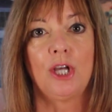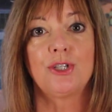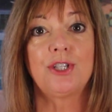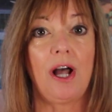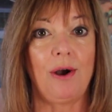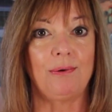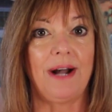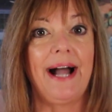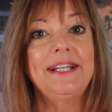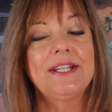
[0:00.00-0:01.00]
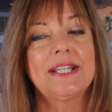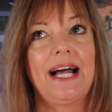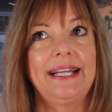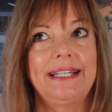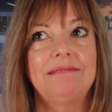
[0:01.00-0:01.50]
So I
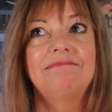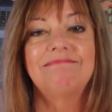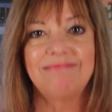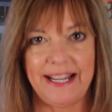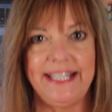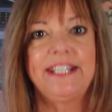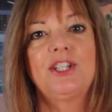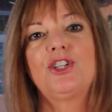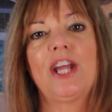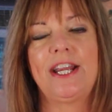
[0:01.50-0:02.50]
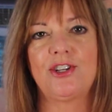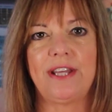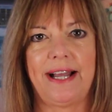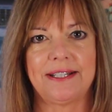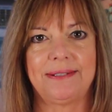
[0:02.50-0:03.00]
decided I needed to change
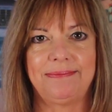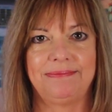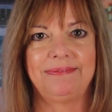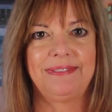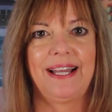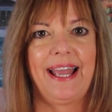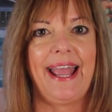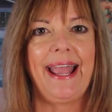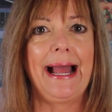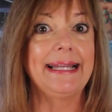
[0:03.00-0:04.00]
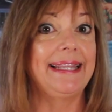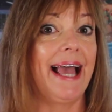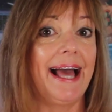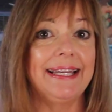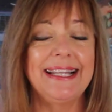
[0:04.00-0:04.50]
that. And
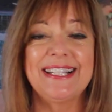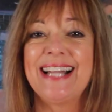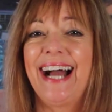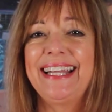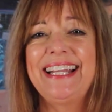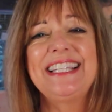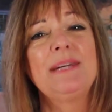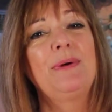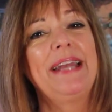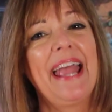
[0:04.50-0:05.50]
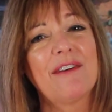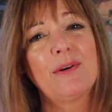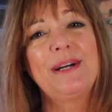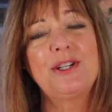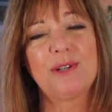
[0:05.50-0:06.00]
that is not easy.
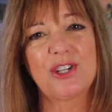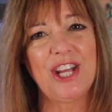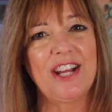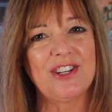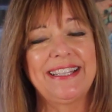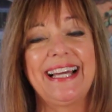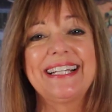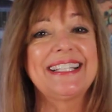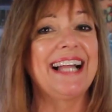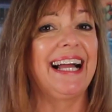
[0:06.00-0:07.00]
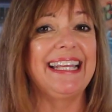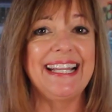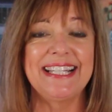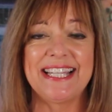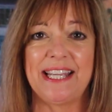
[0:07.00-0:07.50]
Whenever we do a change like that, it's not
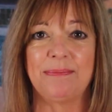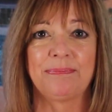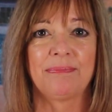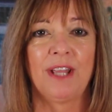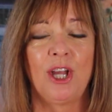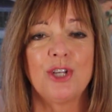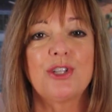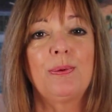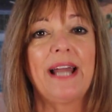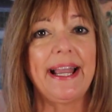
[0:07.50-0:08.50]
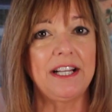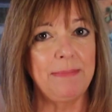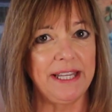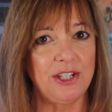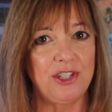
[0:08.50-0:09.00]
easy. So what I
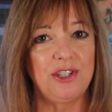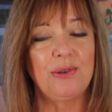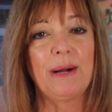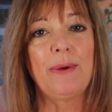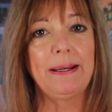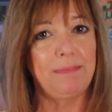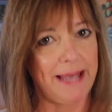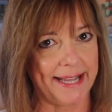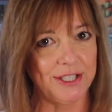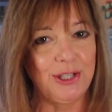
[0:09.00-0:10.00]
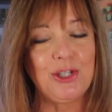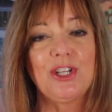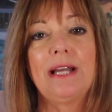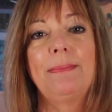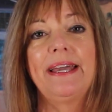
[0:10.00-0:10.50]
committed to, I went back to the
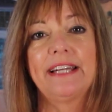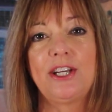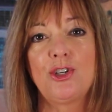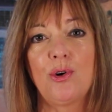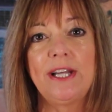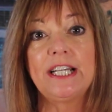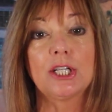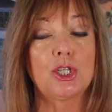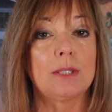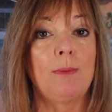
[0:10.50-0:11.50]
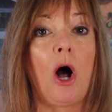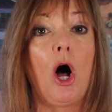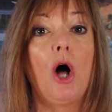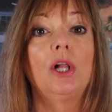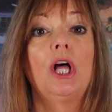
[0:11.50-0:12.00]
gym and I joined a
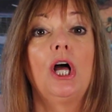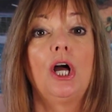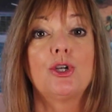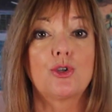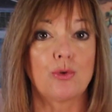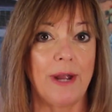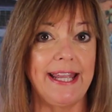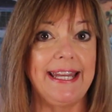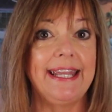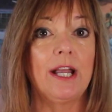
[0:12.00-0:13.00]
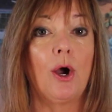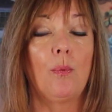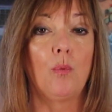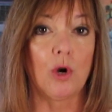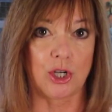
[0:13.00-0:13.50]
small training
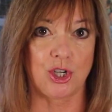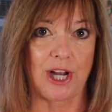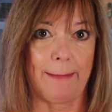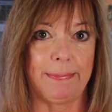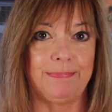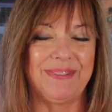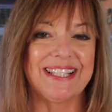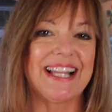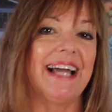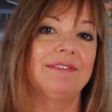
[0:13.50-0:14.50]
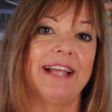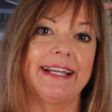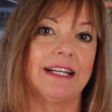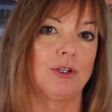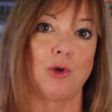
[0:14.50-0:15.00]
workshop. It's kind of
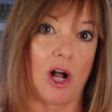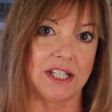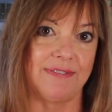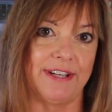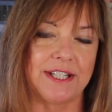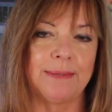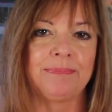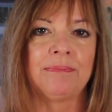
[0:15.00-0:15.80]
like a CrossFit.